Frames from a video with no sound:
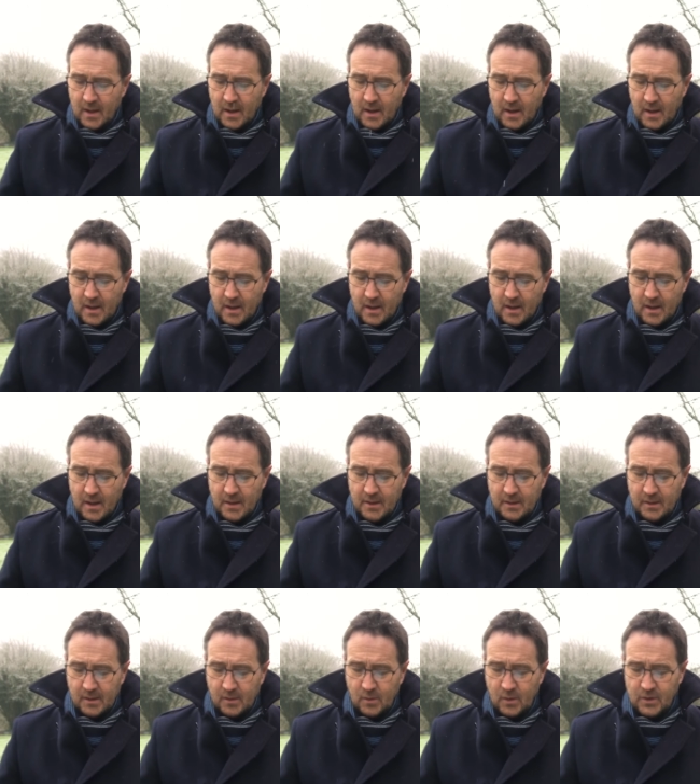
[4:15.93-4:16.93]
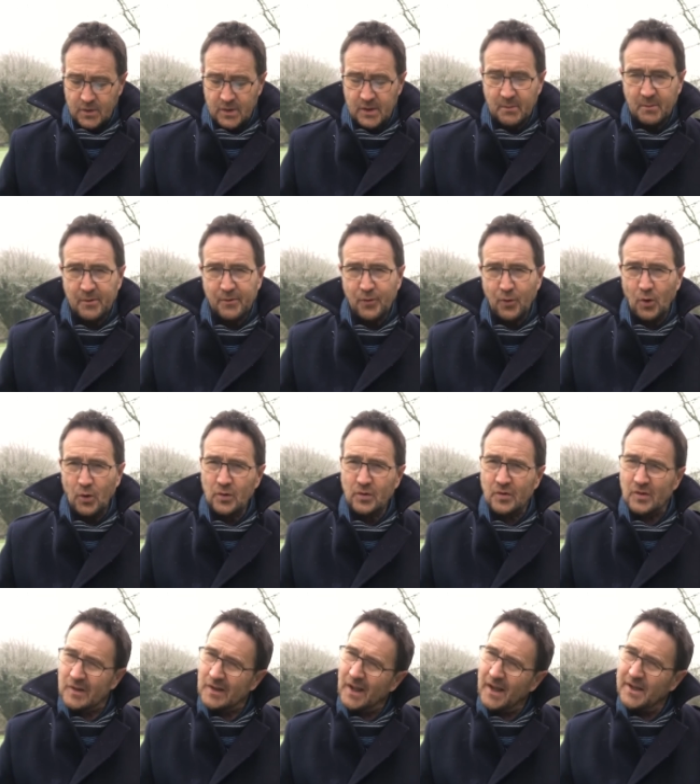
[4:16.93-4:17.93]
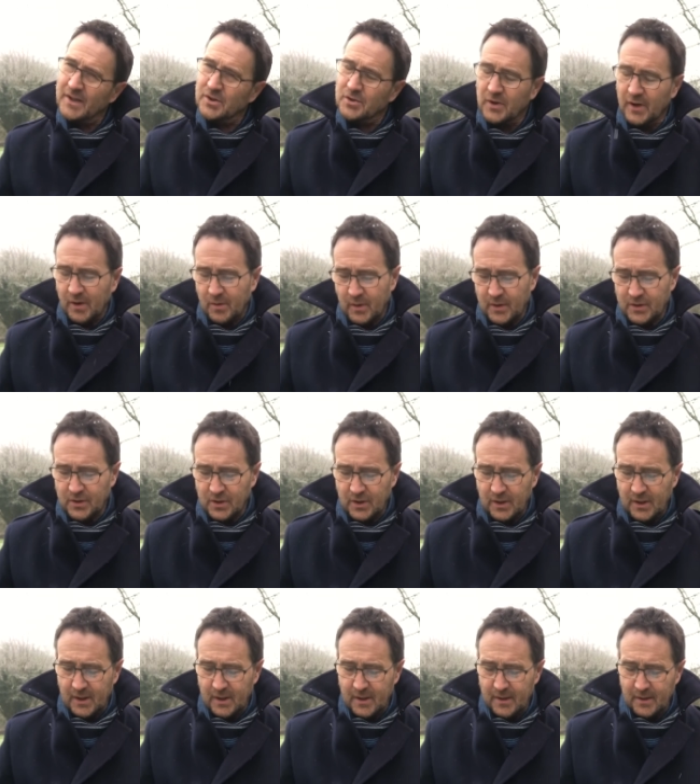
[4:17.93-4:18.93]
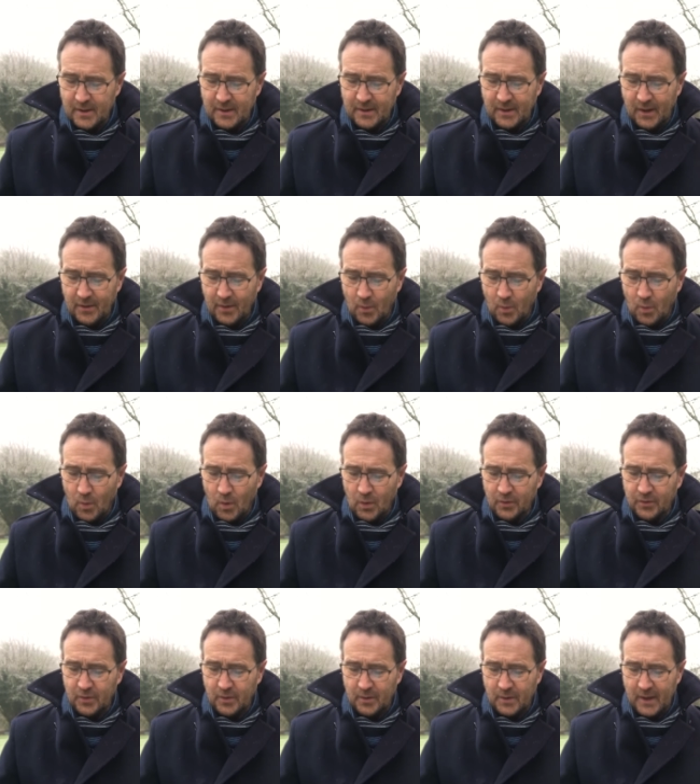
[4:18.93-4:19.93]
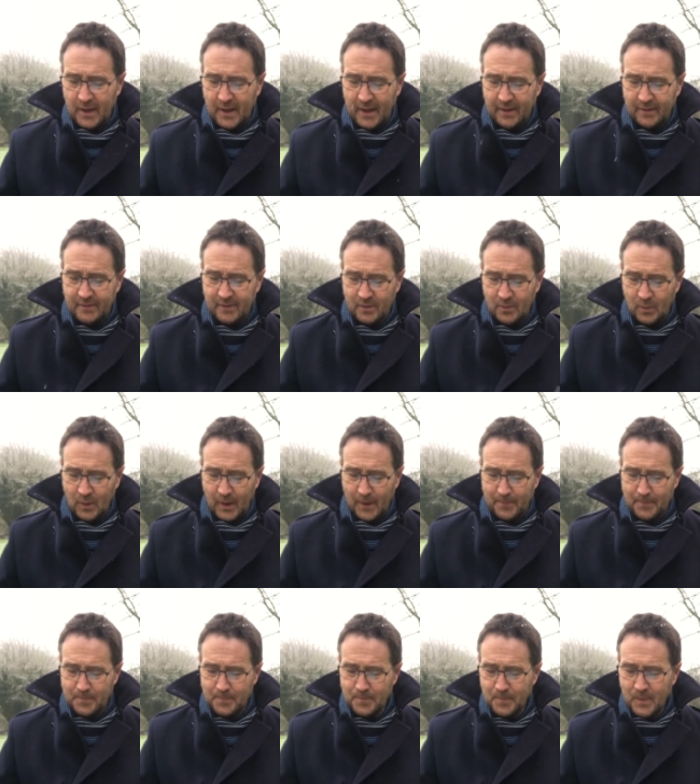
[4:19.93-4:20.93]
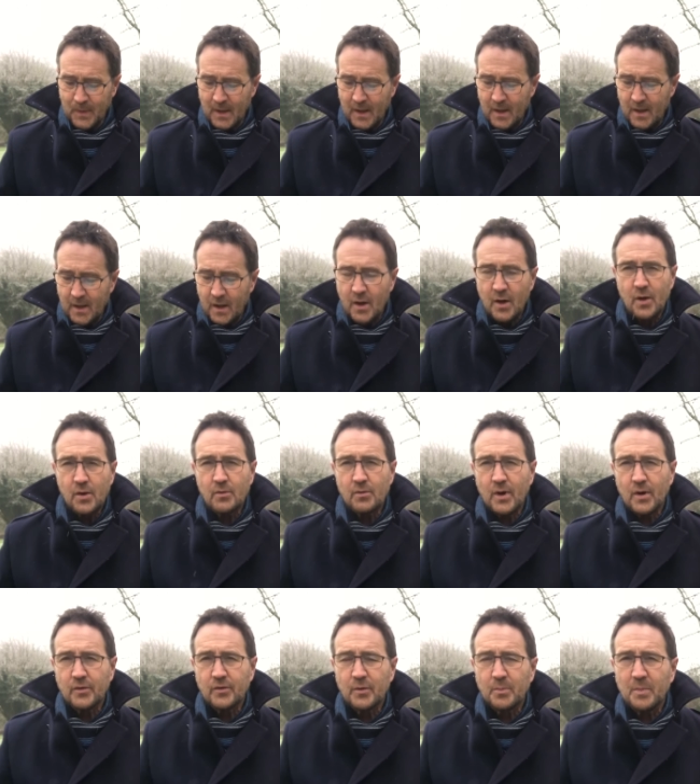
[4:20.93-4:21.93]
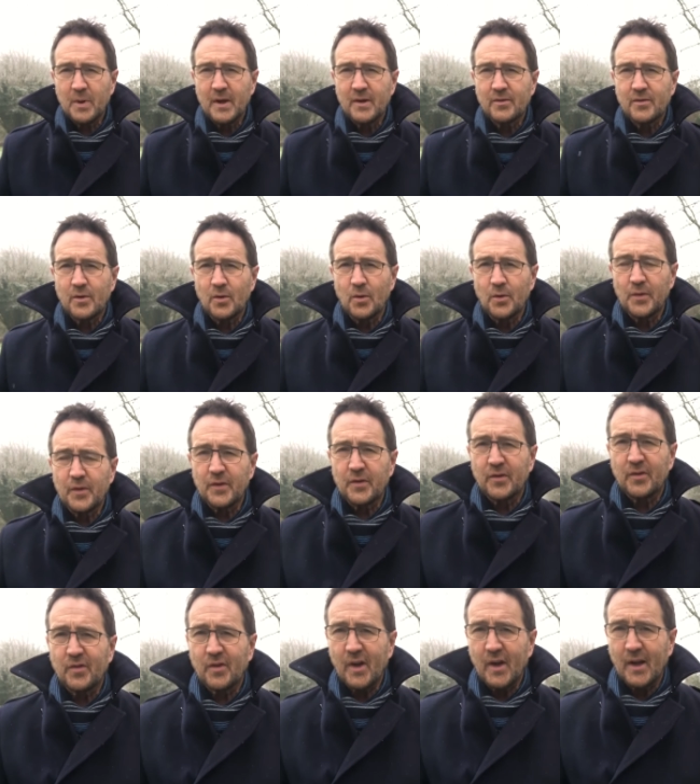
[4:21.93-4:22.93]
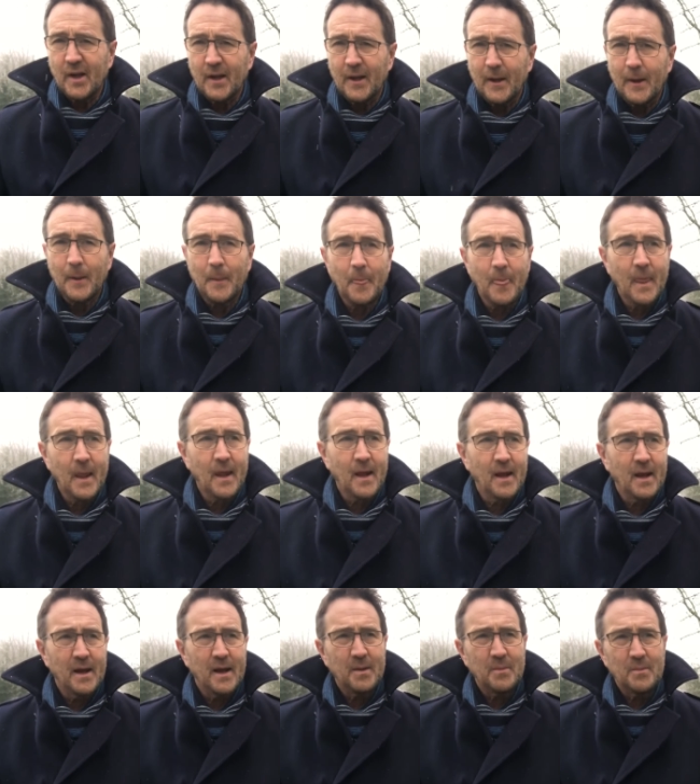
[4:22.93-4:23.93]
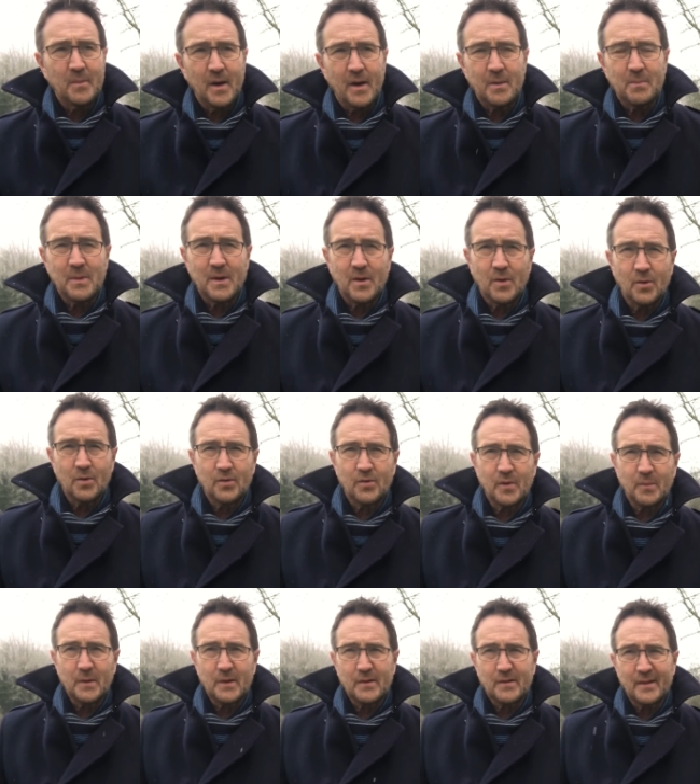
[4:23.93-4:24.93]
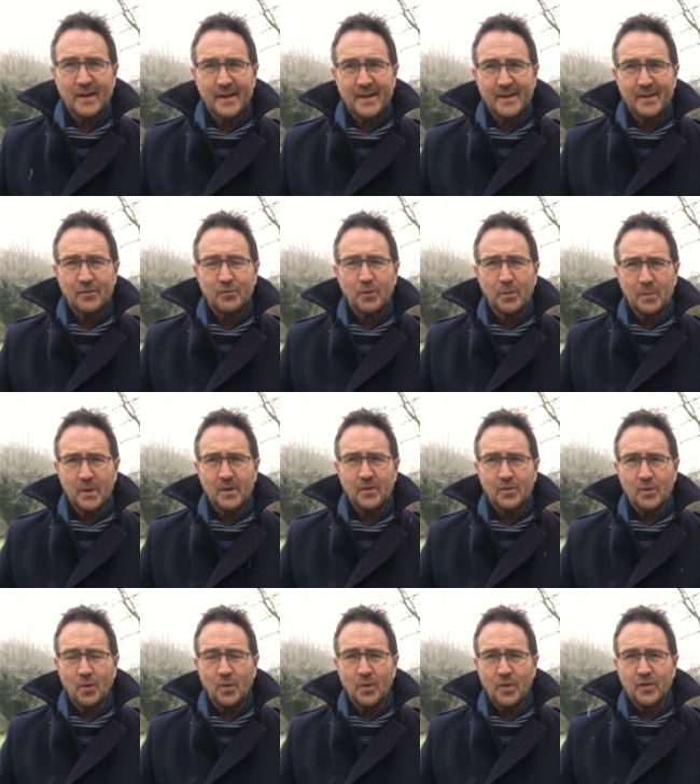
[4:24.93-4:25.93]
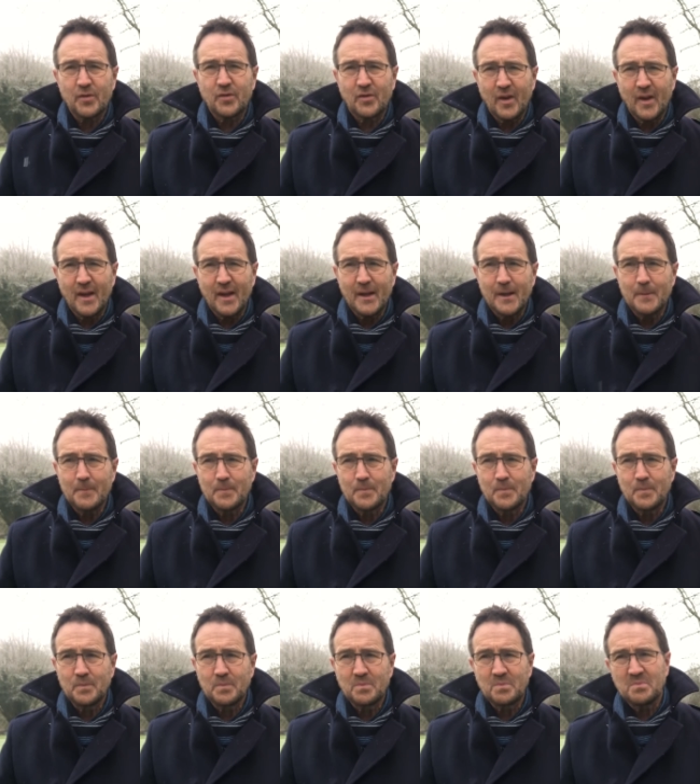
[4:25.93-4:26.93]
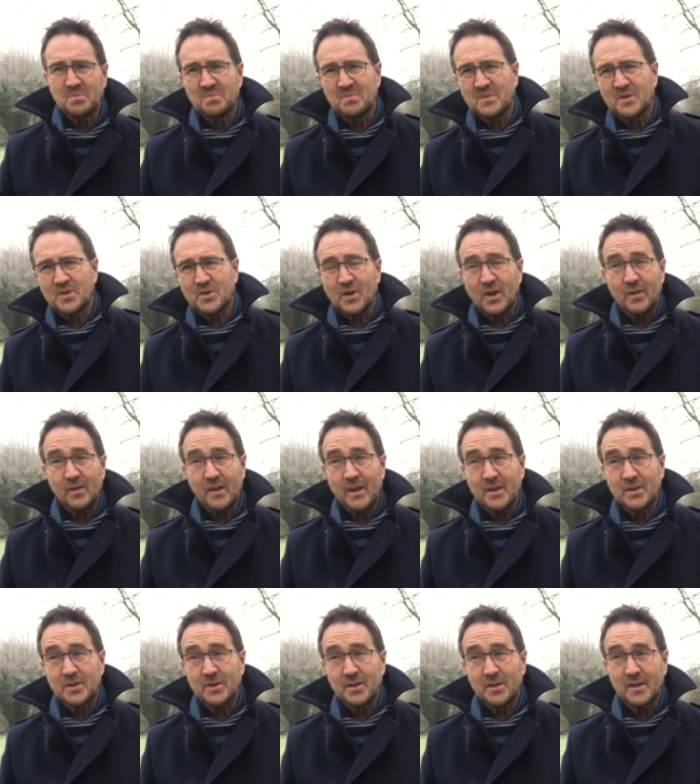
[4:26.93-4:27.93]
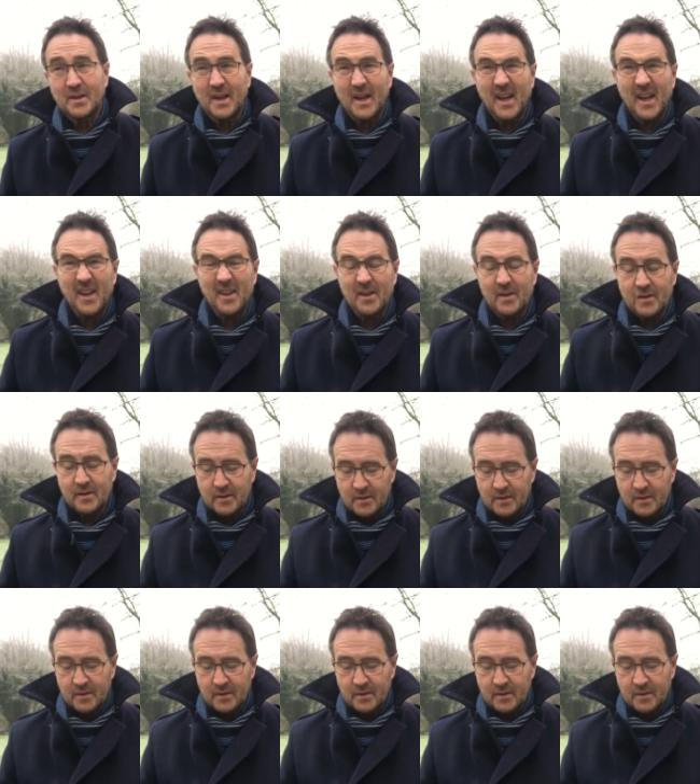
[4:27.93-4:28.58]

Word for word: Uh, question number four, slight trick question here, another water-related one. Who wrote a piece called The Sea? It might be called something slightly different, but it's called The Sea. Translation? Hint.